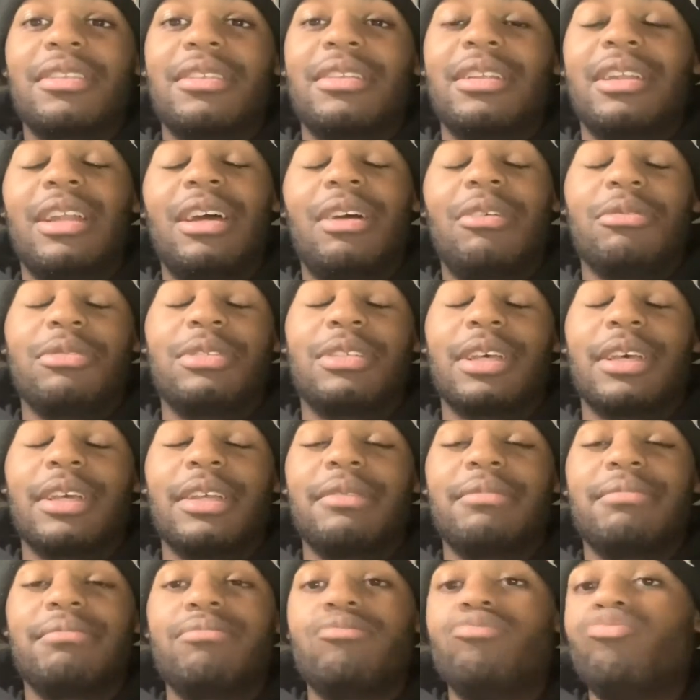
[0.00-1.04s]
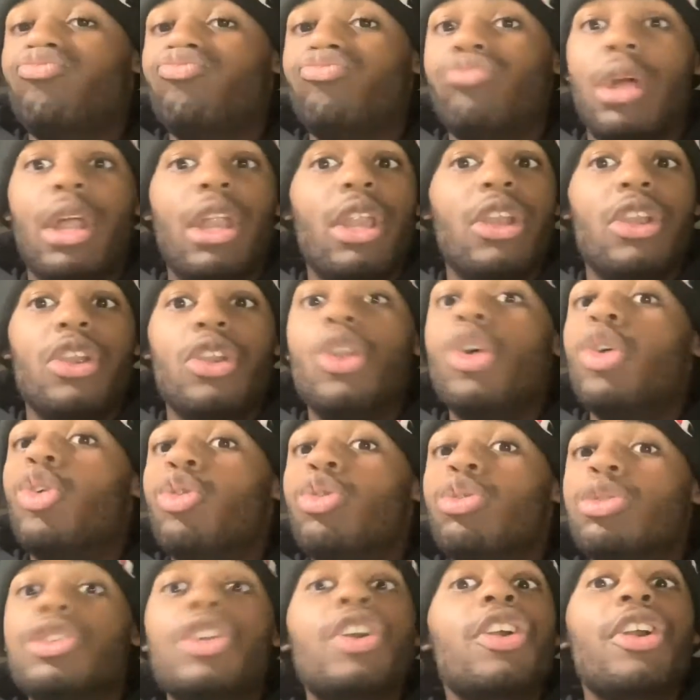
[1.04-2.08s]
and I was like, no
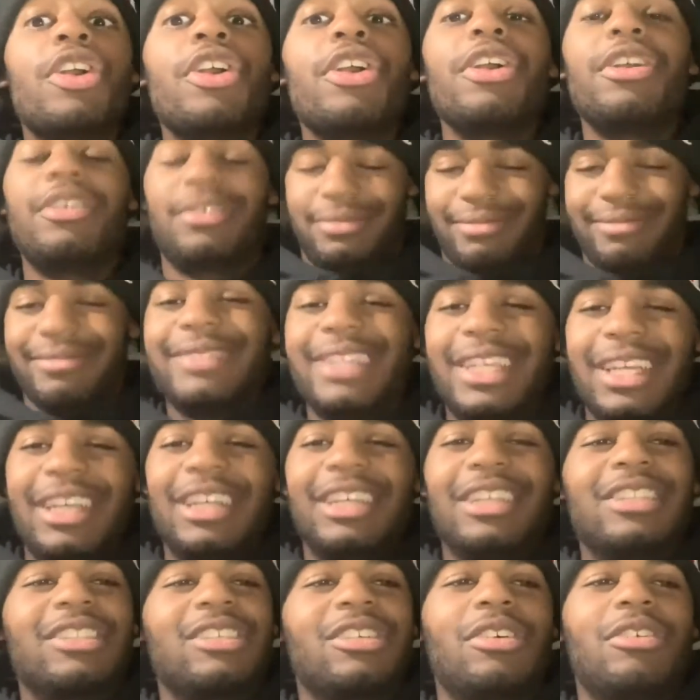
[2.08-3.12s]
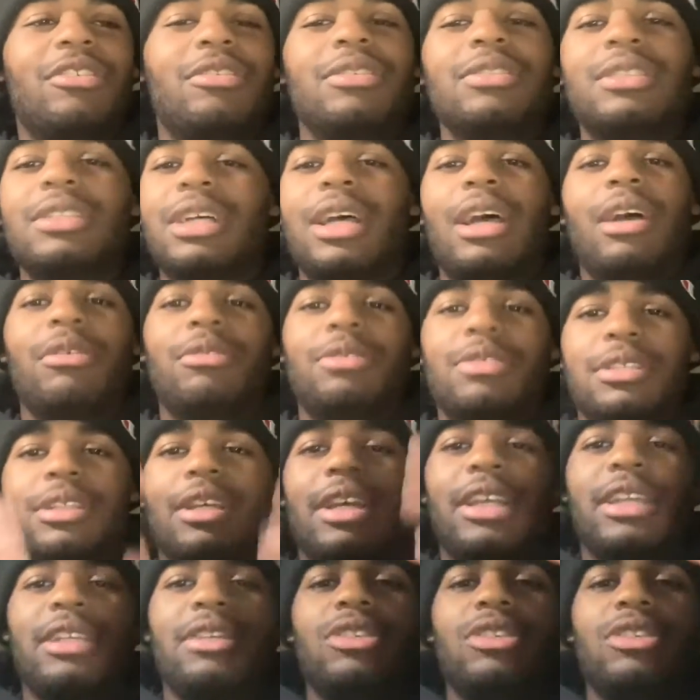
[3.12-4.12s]
sir. So I was like,